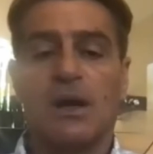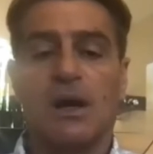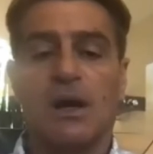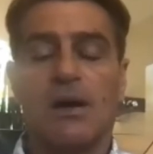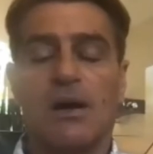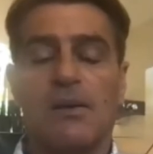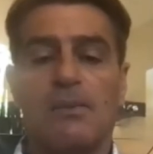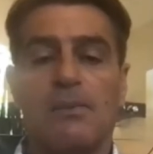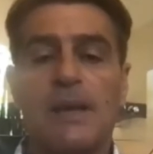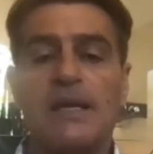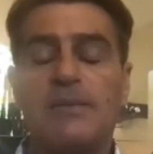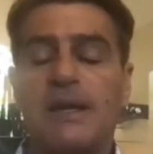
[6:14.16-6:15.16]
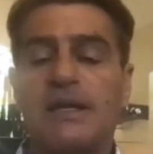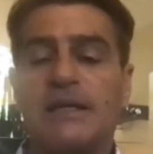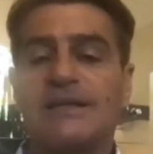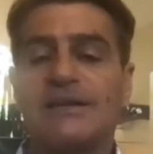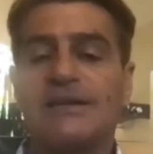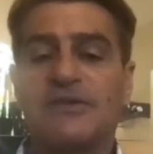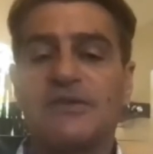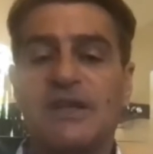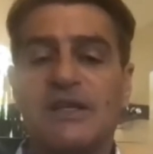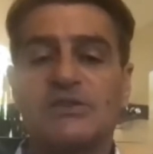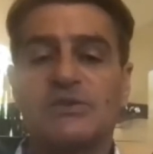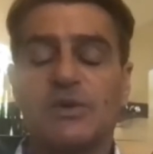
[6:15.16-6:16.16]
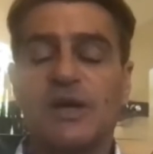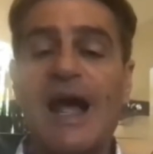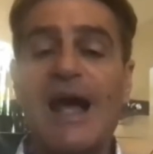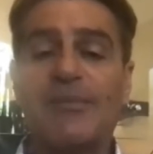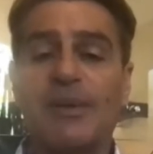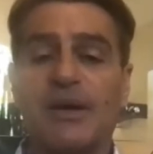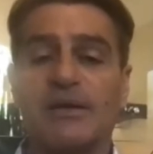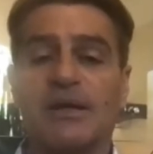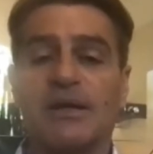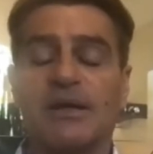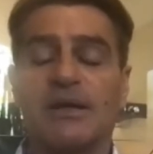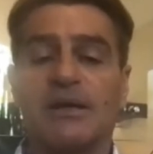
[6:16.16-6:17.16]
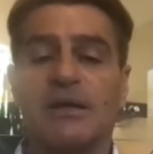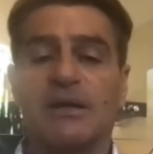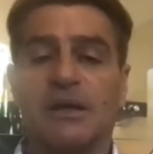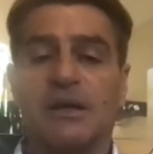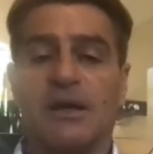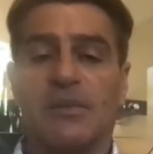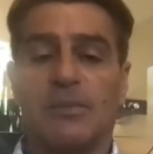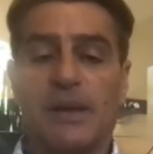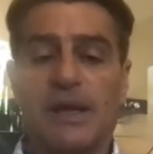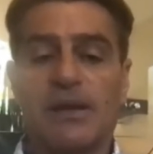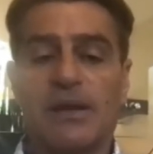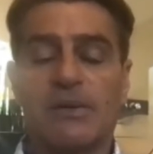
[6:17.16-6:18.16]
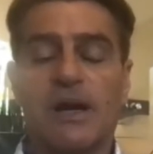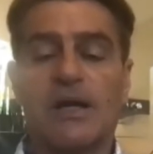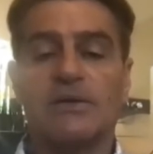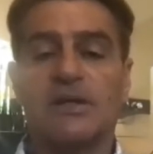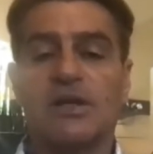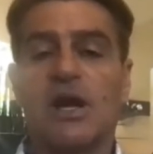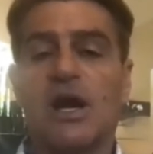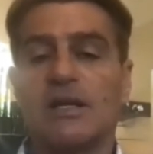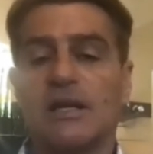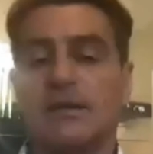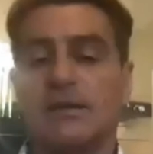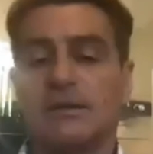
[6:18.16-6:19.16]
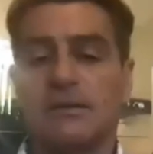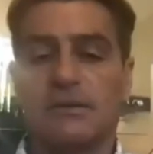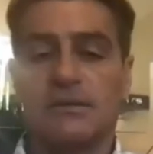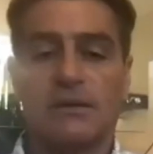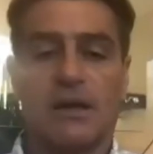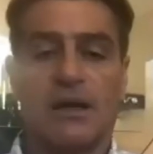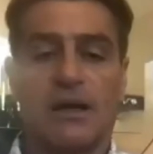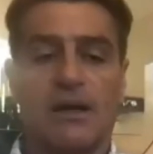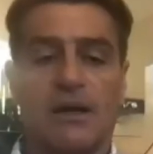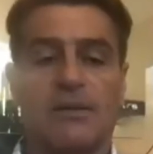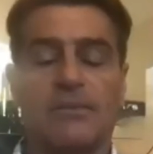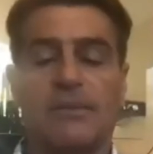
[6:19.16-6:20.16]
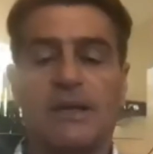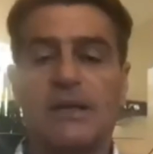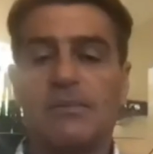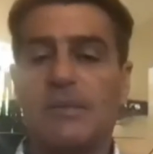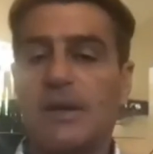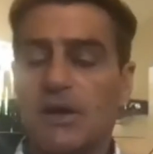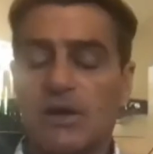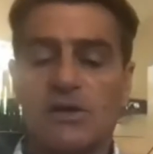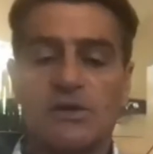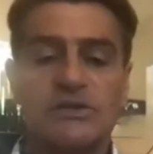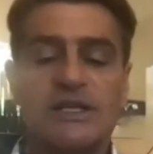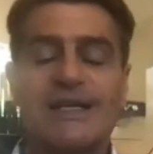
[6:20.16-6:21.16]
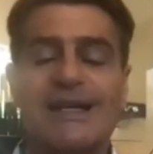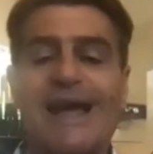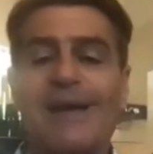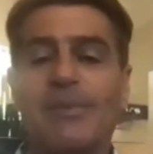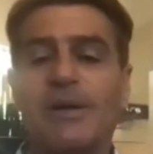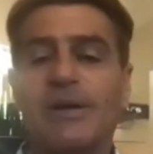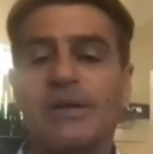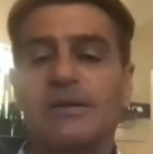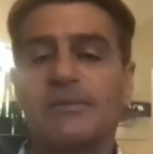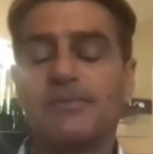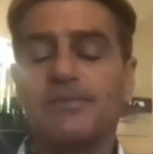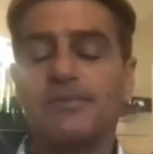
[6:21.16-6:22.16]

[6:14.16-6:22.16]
Uh, many, many different things would happen uh, being around the Jnani. Uh, many miracles can happen.